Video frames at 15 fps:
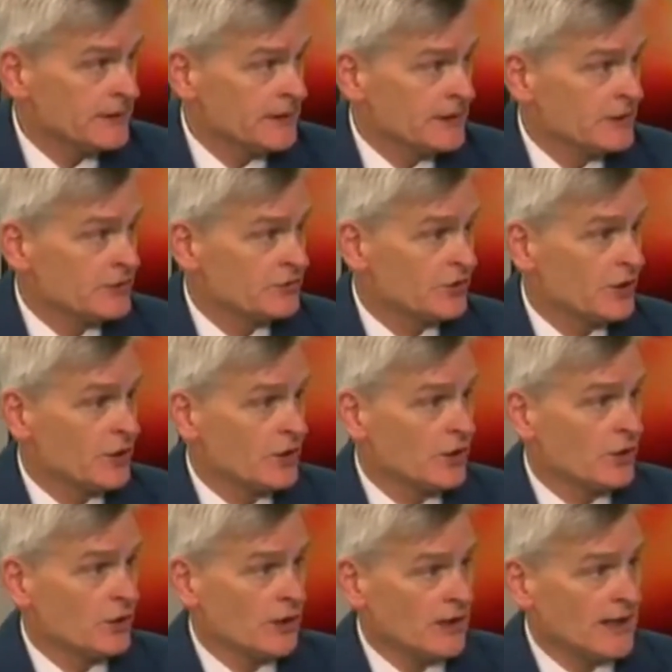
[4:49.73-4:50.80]

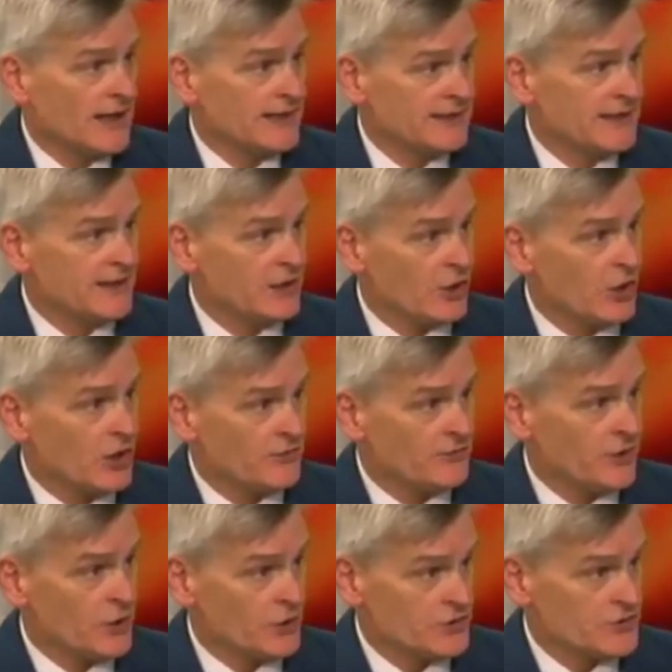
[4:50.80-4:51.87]
So I think our
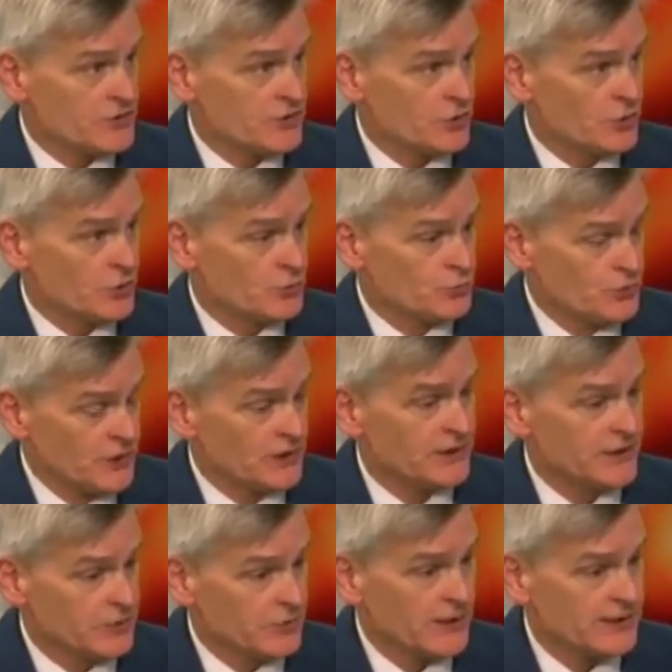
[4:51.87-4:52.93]
folks do
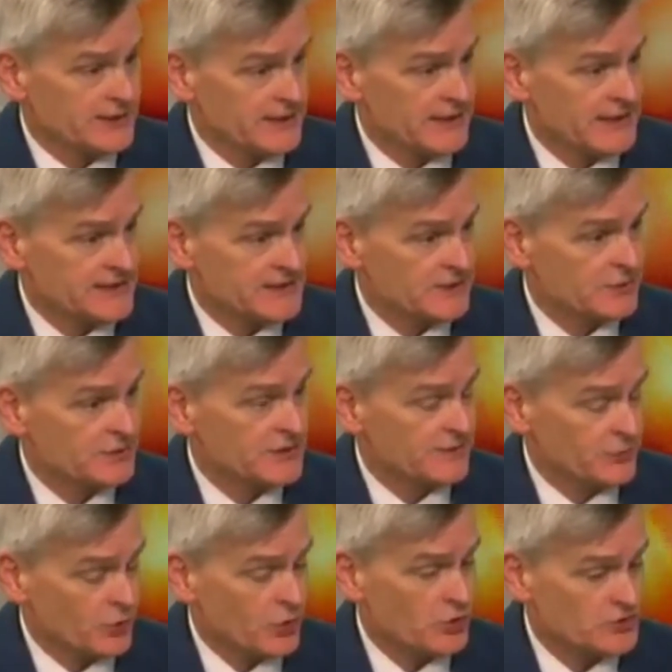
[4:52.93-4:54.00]
really great things under
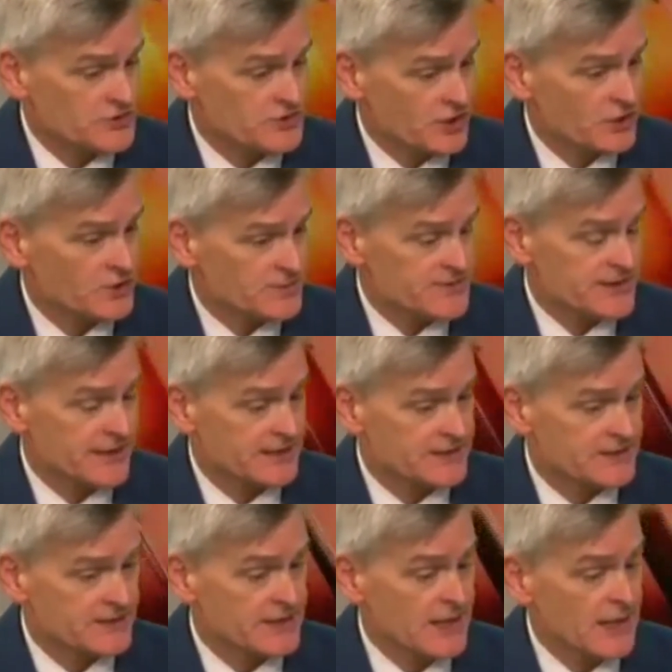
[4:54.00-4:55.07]
difficult
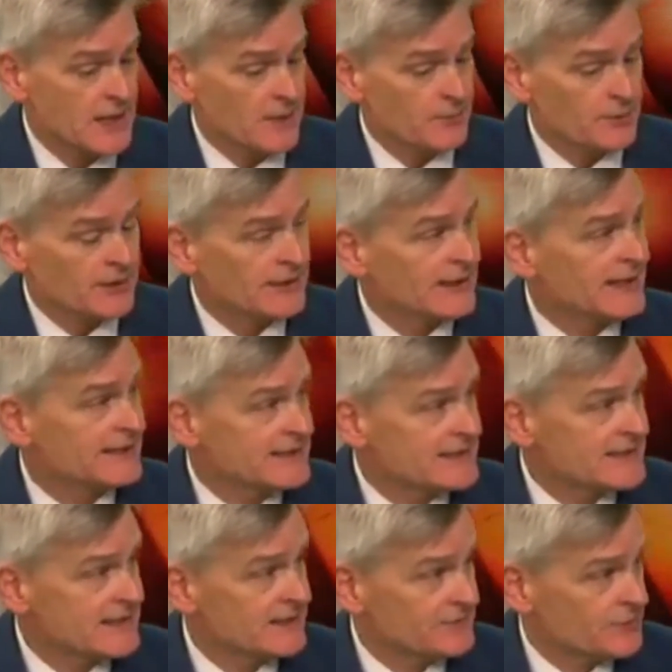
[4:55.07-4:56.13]
circumstances, but I'd like to
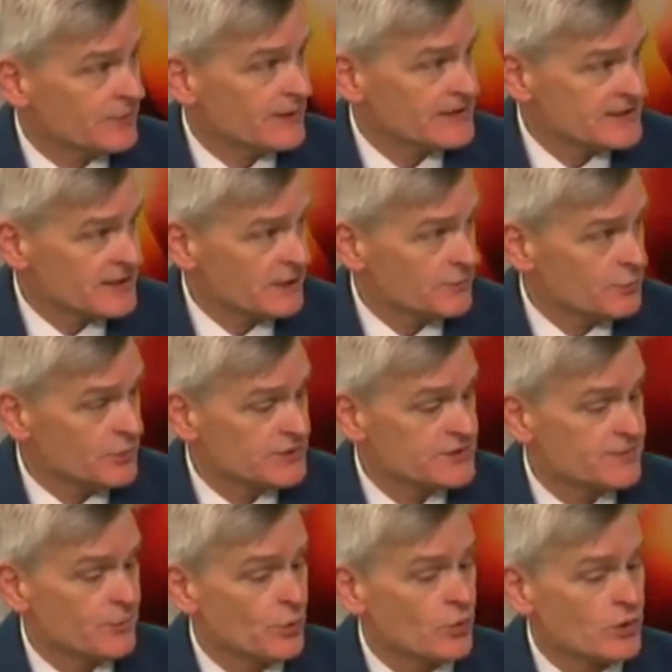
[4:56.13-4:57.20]
see it for myself
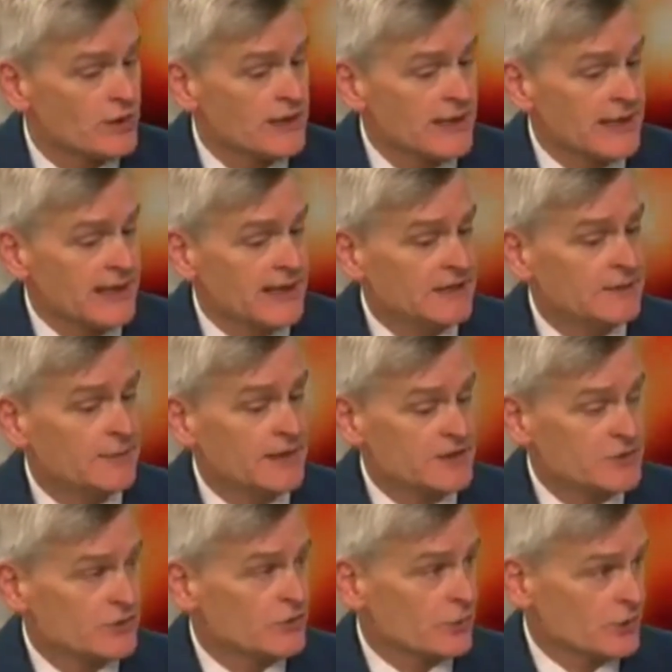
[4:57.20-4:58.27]
once more and to make
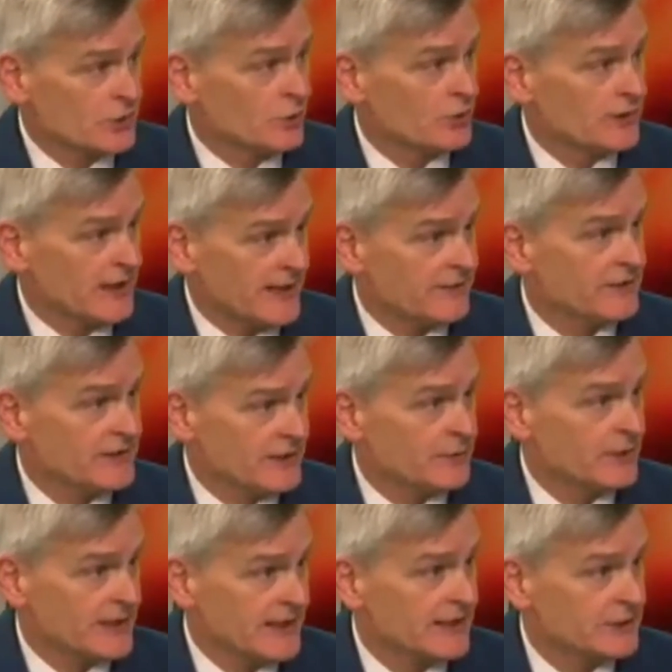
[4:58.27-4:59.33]
sure that we're doing everything
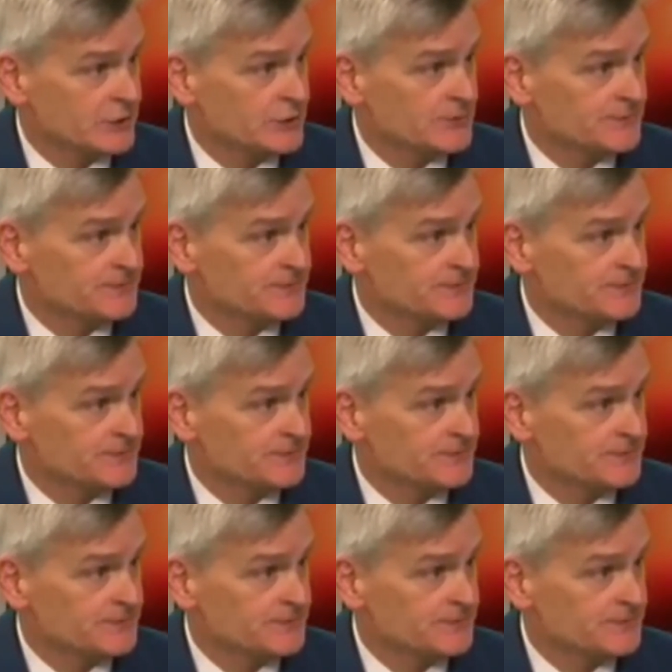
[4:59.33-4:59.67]
we can do.